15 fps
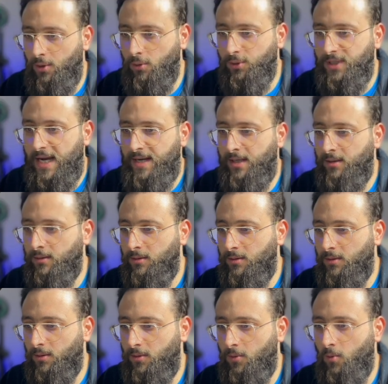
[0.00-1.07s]
tenant
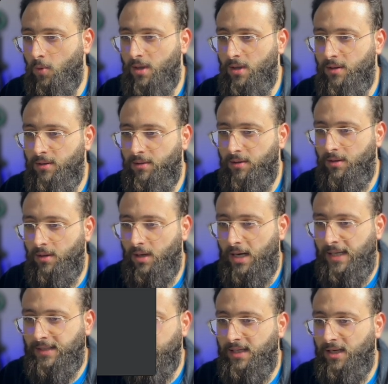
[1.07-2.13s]
with
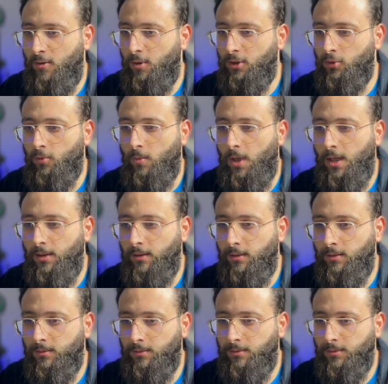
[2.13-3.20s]
ID equal to 1,
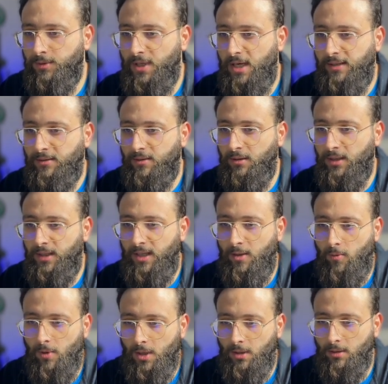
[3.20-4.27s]
title
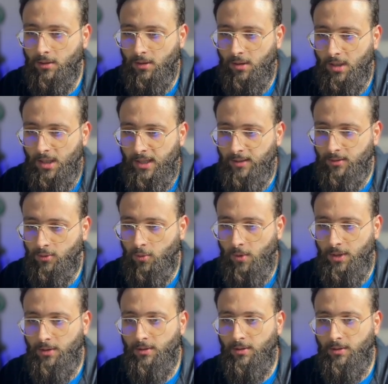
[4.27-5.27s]
equal client1.